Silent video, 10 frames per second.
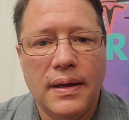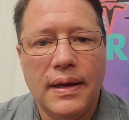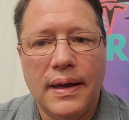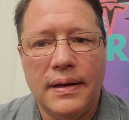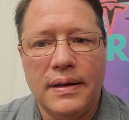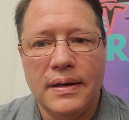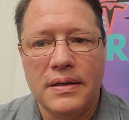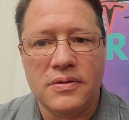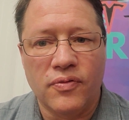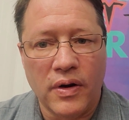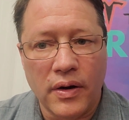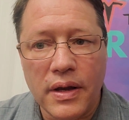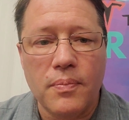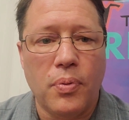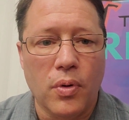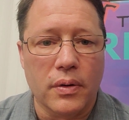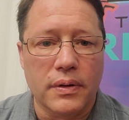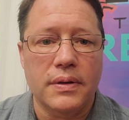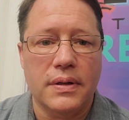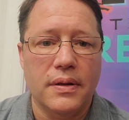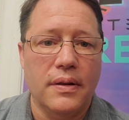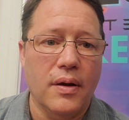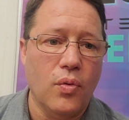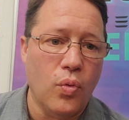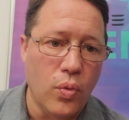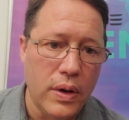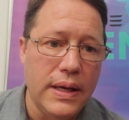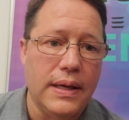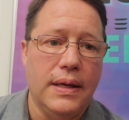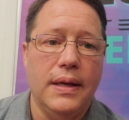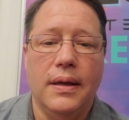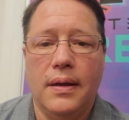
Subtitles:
And it is very important that we,